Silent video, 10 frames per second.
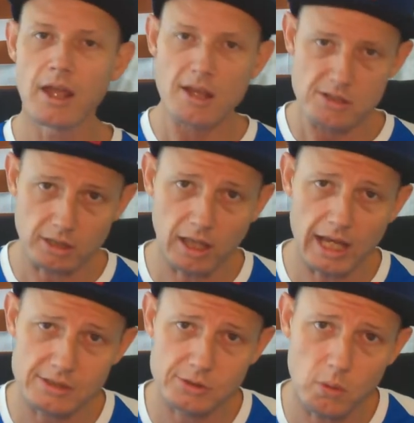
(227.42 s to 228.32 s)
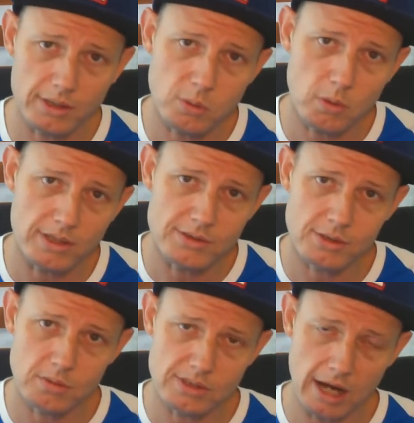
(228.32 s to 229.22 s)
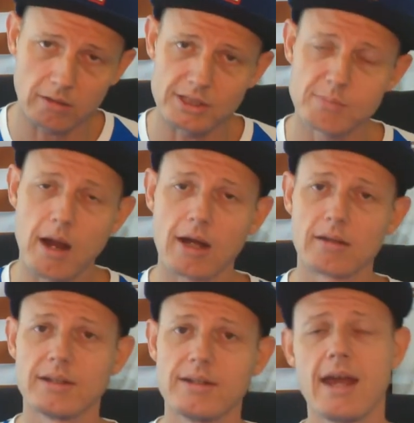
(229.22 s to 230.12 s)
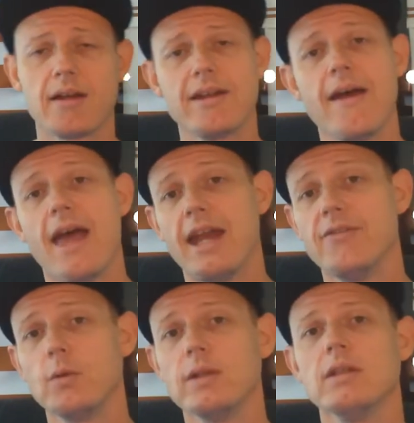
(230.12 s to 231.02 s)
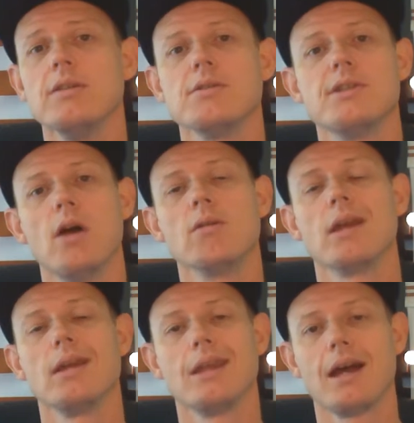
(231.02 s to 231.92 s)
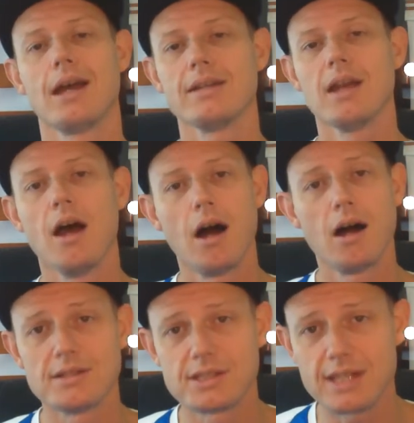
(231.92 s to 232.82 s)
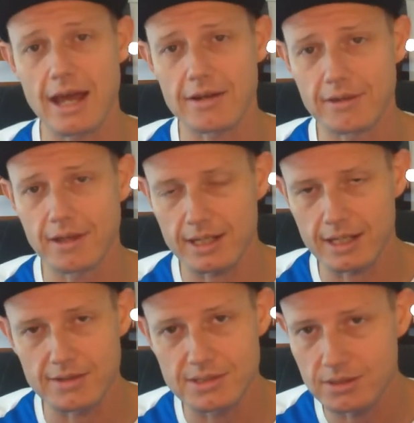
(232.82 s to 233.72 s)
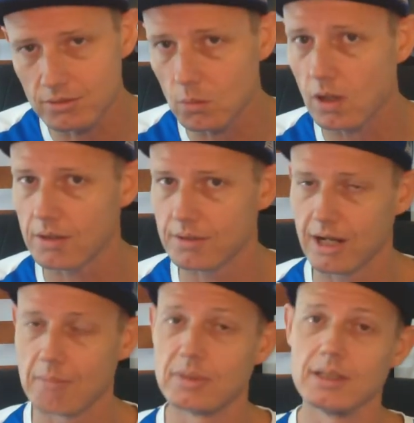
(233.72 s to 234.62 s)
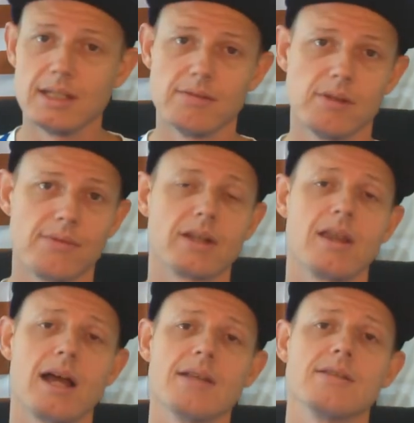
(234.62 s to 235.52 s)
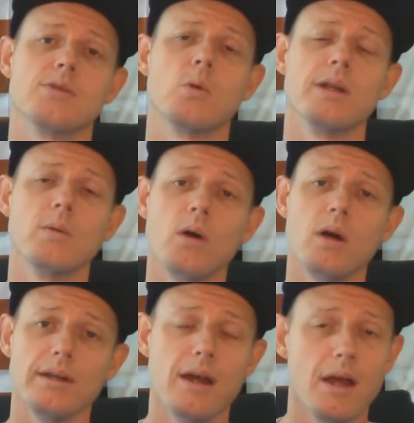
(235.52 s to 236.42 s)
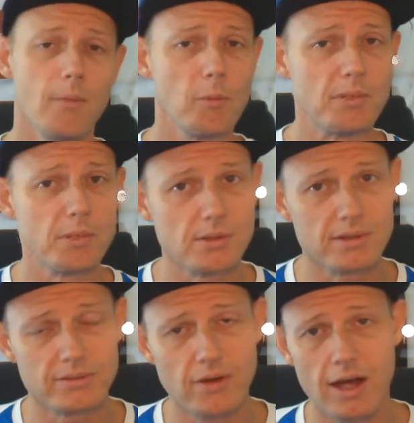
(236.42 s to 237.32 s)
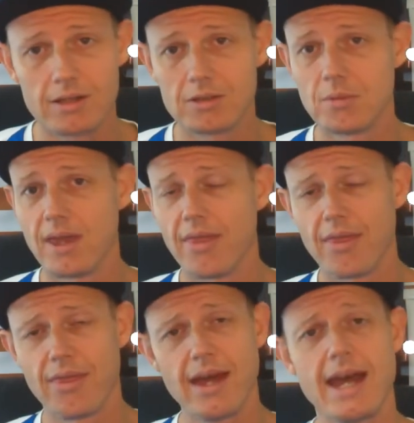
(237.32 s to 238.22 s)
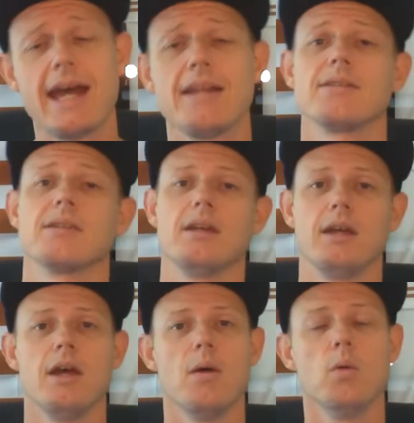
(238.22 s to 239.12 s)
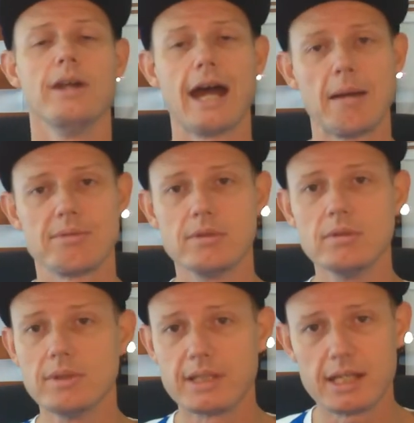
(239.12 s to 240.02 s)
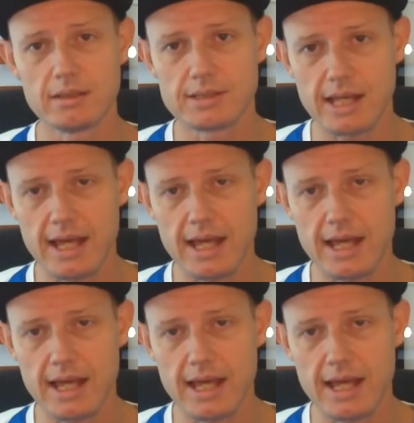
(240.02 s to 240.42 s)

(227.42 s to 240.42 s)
So the class of 2022 is hourly spiraling down, and if we lose to OK Light on Saturday in Stillwater, I believe that the class of 21 will be soon to follow, and that would absolutely kill us.